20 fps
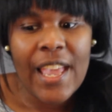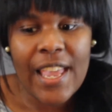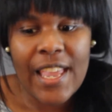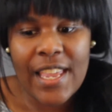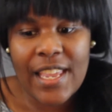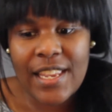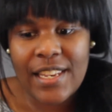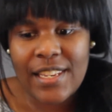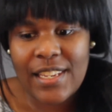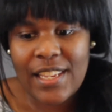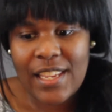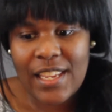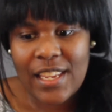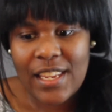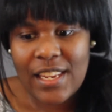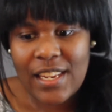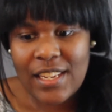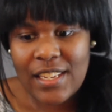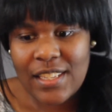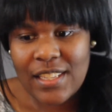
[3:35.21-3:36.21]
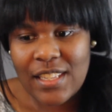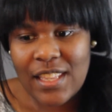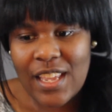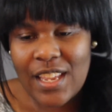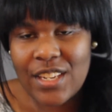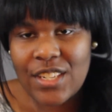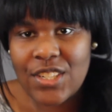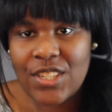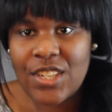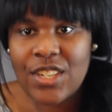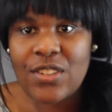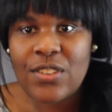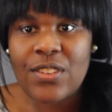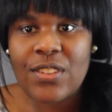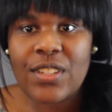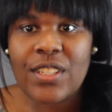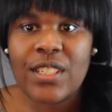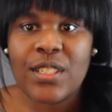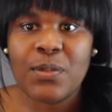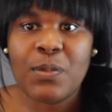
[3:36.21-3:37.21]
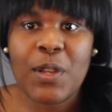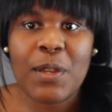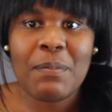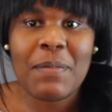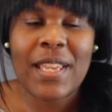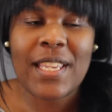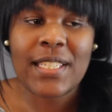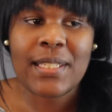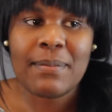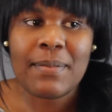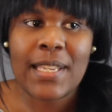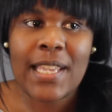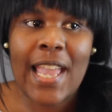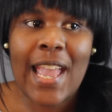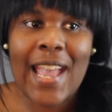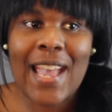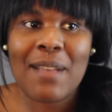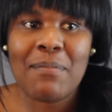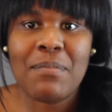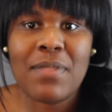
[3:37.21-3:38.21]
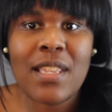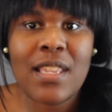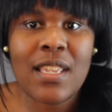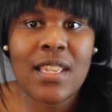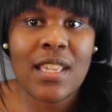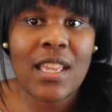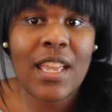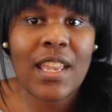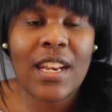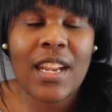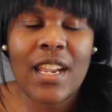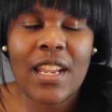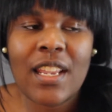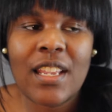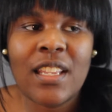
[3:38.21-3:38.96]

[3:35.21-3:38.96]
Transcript: and that genuinely is what makes me happy. And